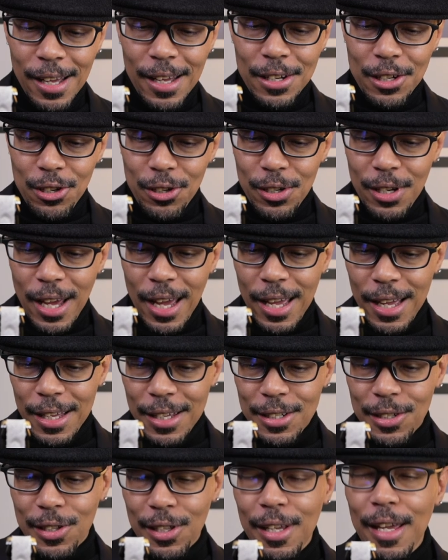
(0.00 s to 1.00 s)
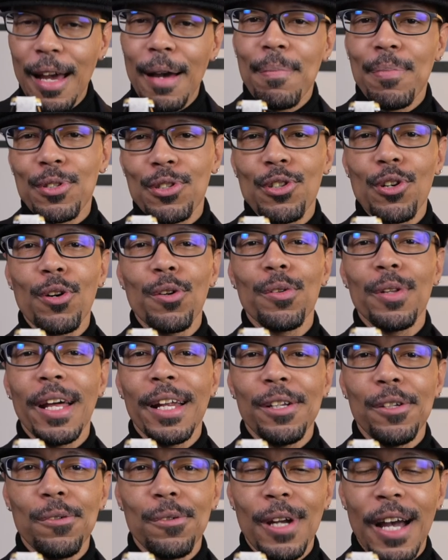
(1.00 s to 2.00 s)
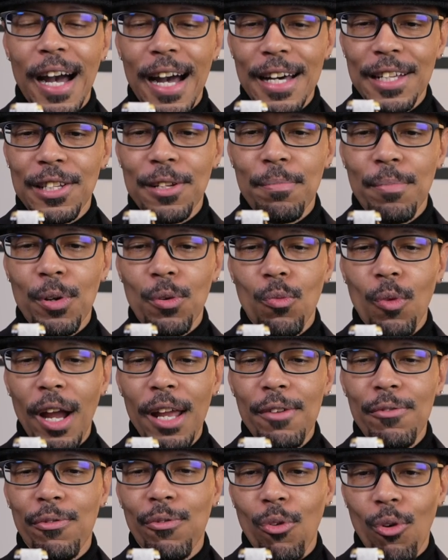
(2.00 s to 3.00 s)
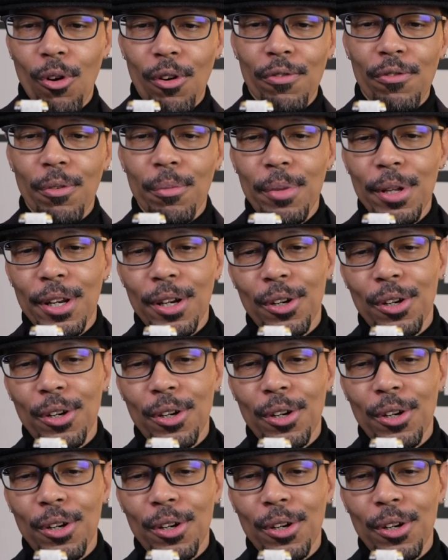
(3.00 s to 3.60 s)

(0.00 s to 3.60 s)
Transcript: today is the episode that you guys have been waiting for me to